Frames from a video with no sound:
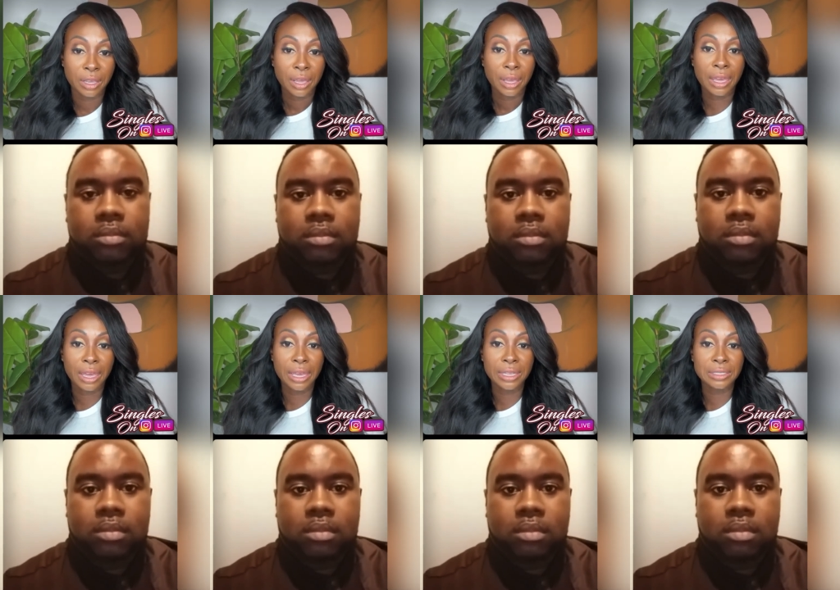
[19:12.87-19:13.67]

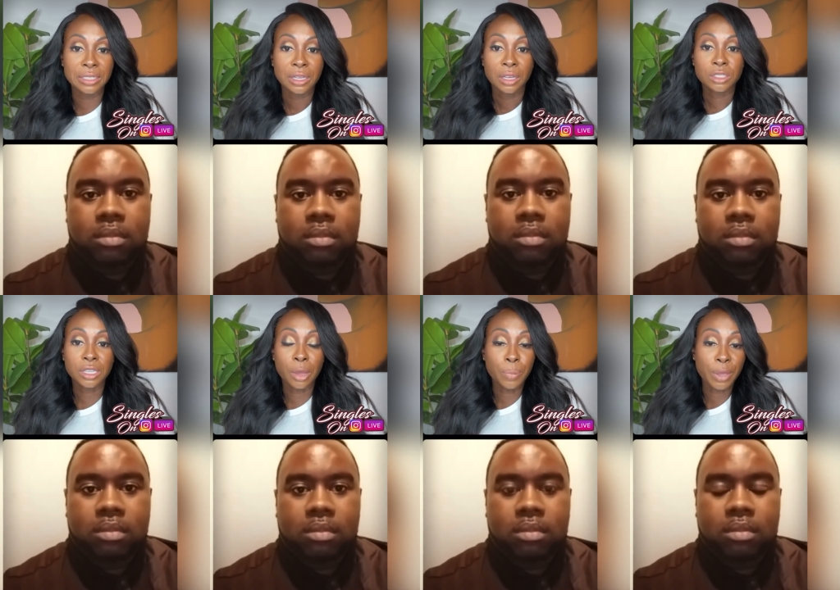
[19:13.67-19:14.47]
Speaker 1: and
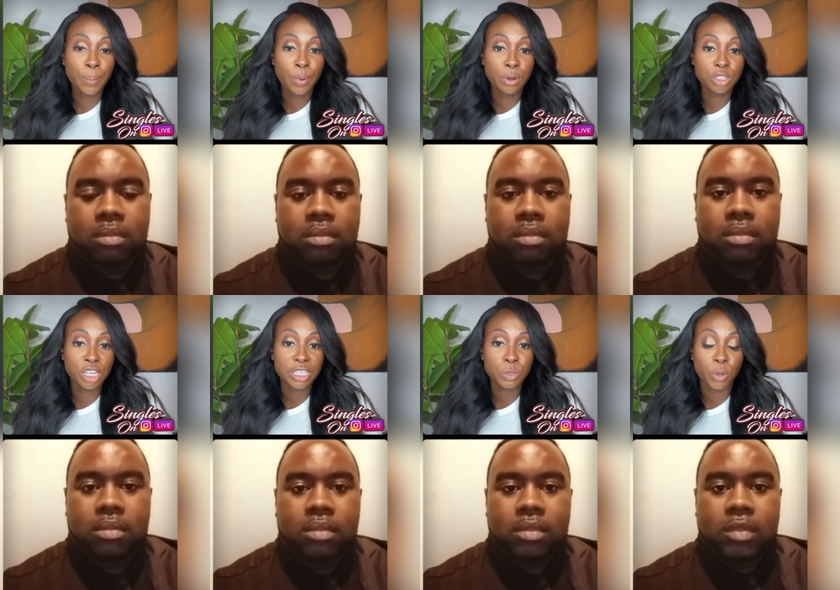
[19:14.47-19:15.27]
some people
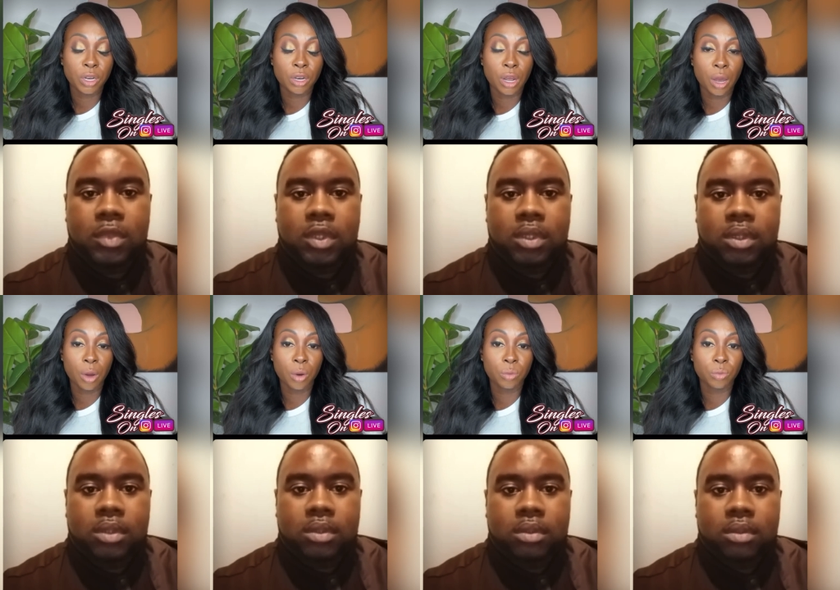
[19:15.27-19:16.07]
just want to
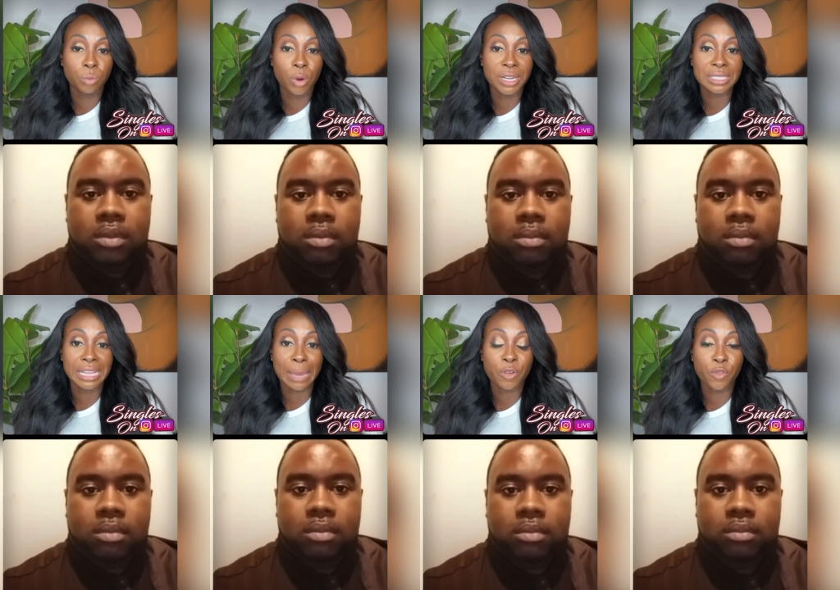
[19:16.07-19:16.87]
know what it's
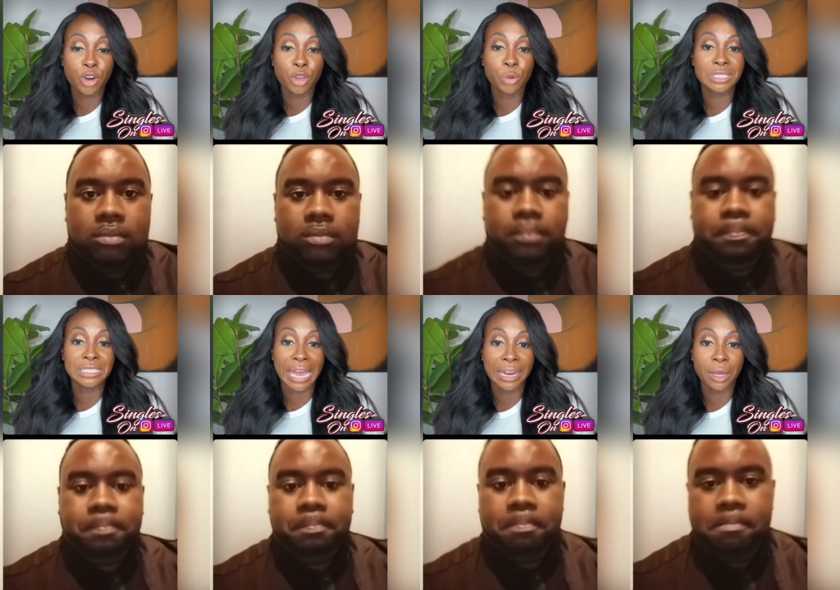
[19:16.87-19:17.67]
like before you
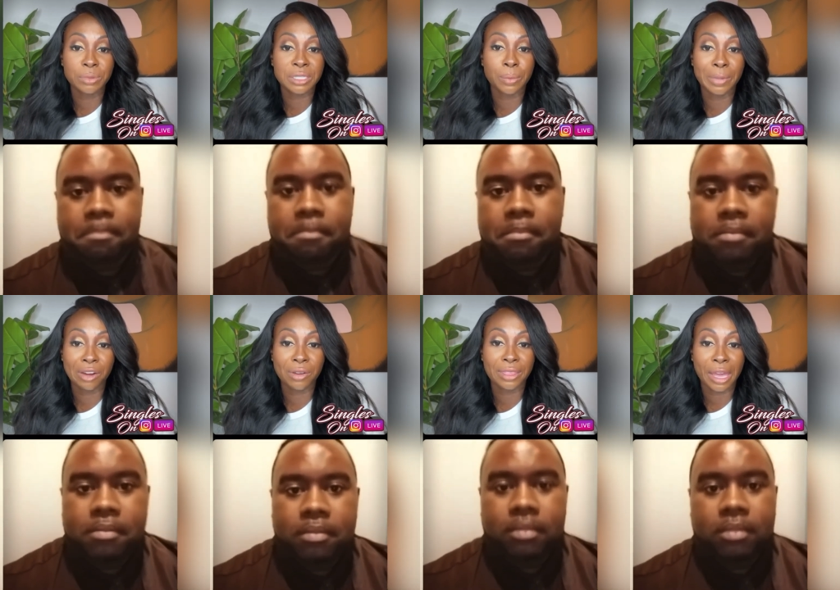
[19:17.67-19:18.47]
sign up to
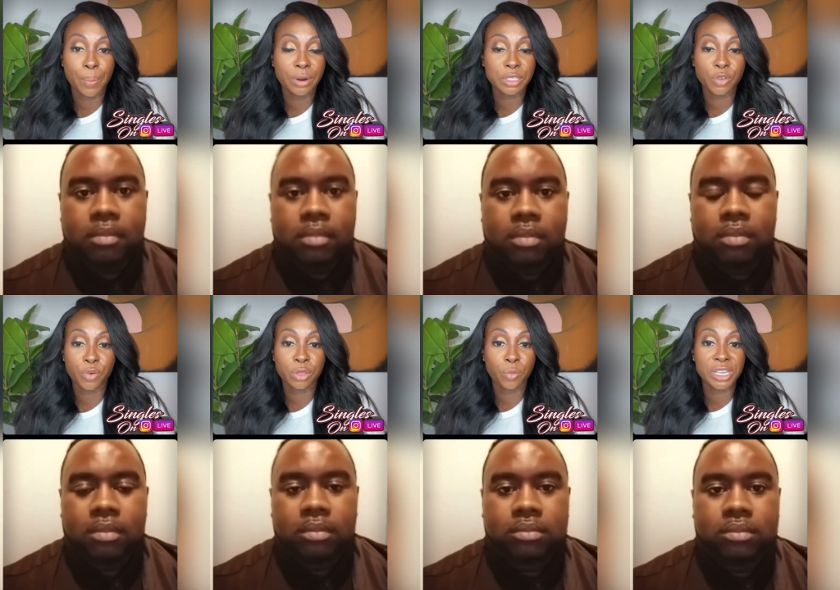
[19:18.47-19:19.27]
marry that person for
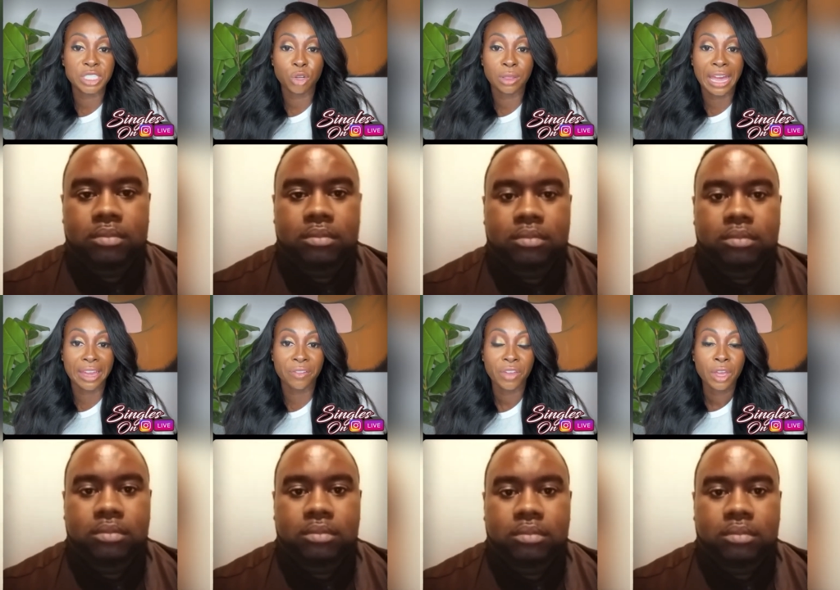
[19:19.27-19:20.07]
the rest of your
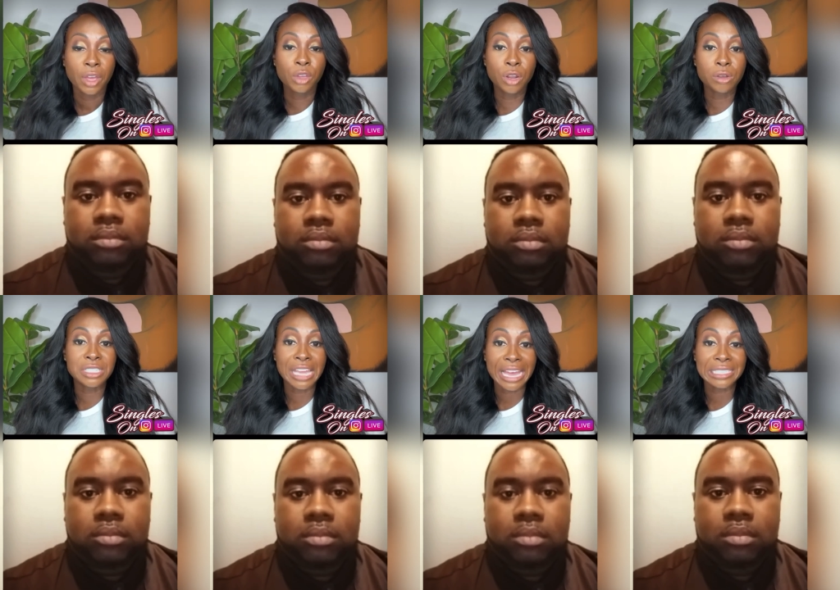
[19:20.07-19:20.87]
life. You know,
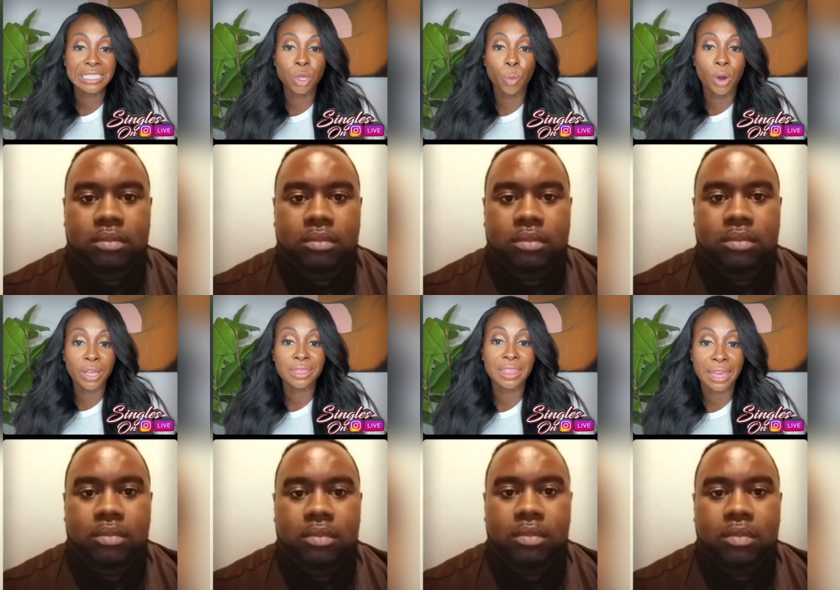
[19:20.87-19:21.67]
sex is the
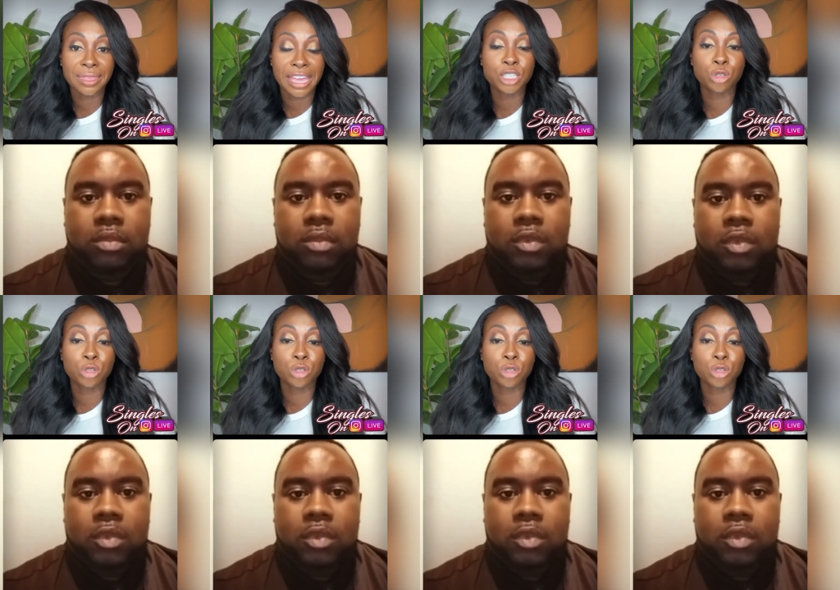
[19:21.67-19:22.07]
one thing that you